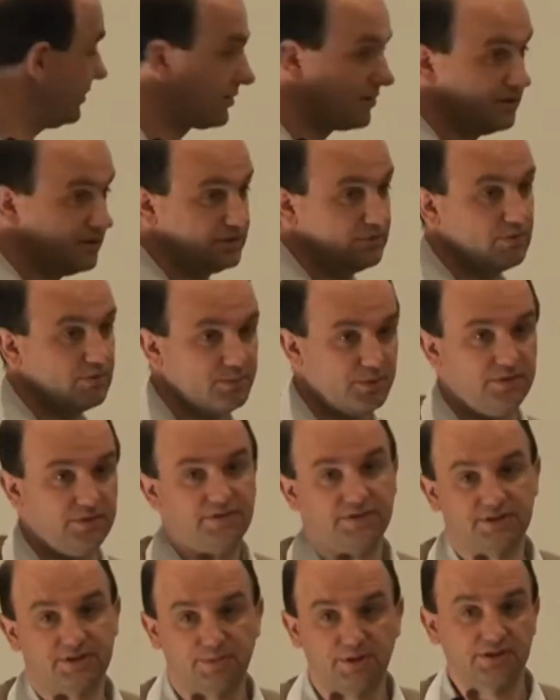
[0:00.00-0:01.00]
it's going to
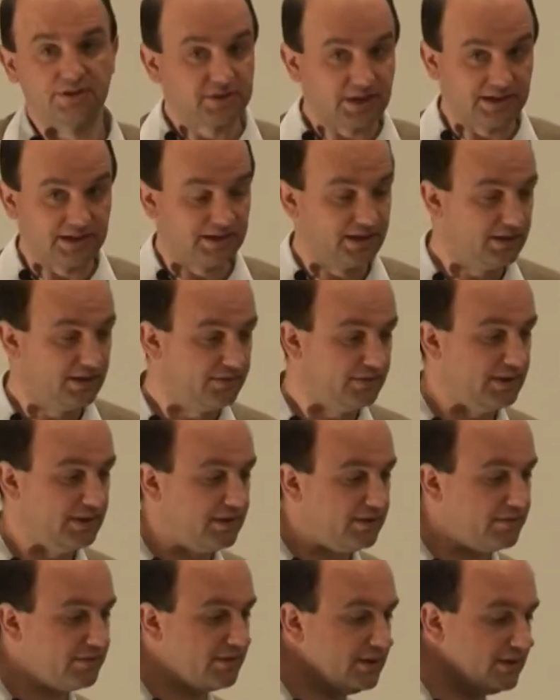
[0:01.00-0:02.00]
remove its smoke taint
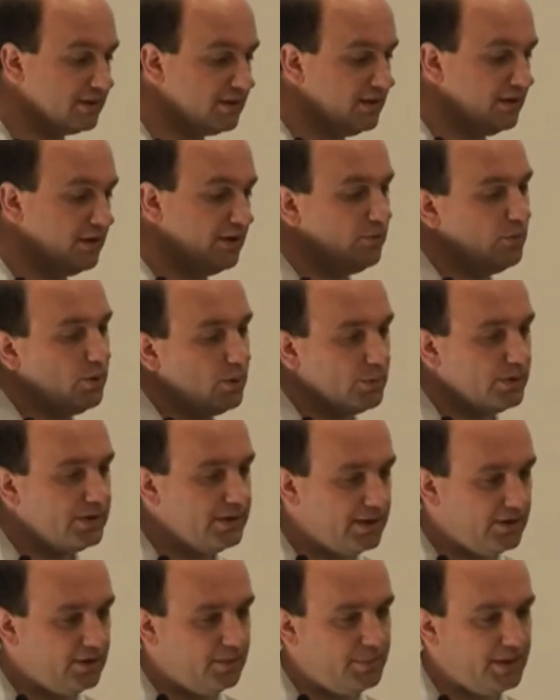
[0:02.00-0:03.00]
carefully. I think what we
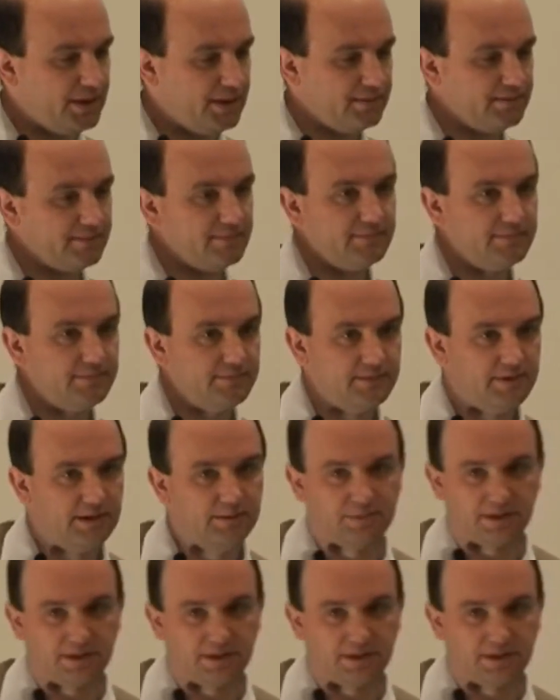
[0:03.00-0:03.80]
know about the